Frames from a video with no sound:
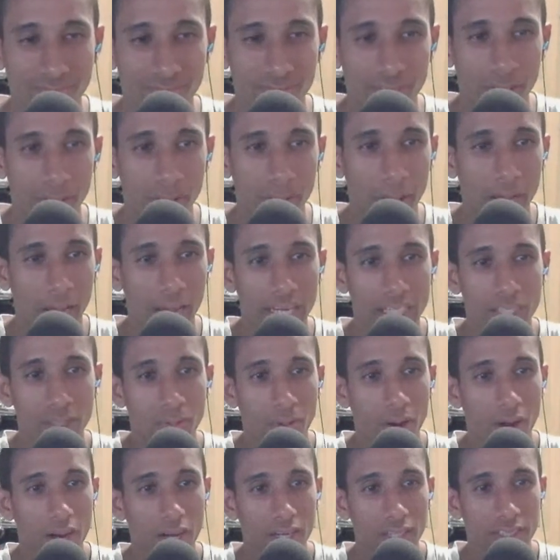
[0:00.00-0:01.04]

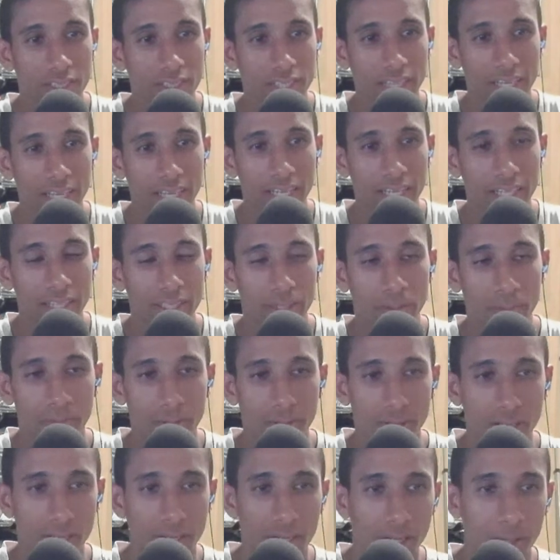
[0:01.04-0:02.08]
Xbox and the
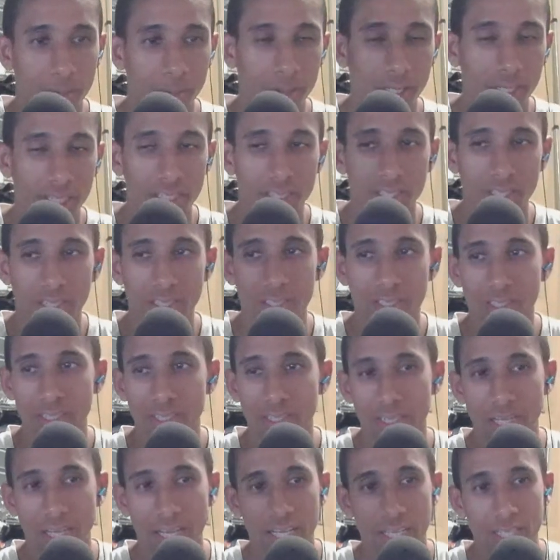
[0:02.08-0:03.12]
PlayStation
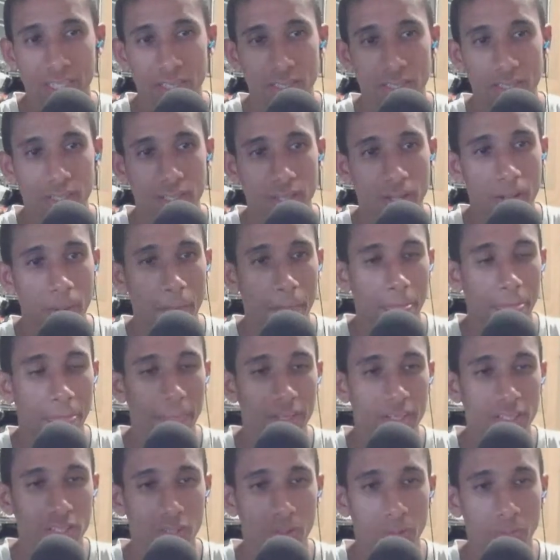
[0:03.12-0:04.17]
has this
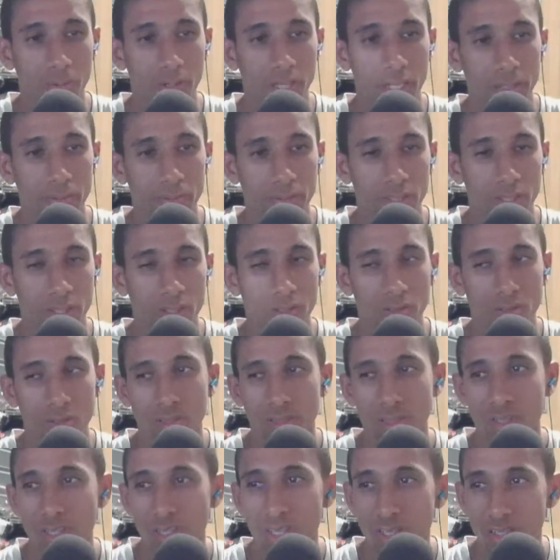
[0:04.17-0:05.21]
to blame too.
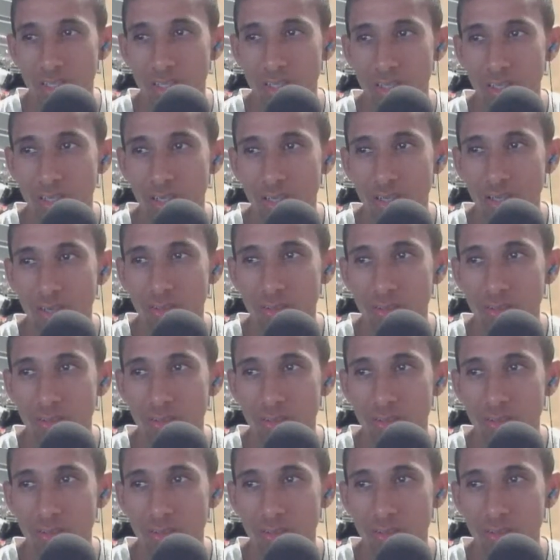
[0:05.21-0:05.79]
So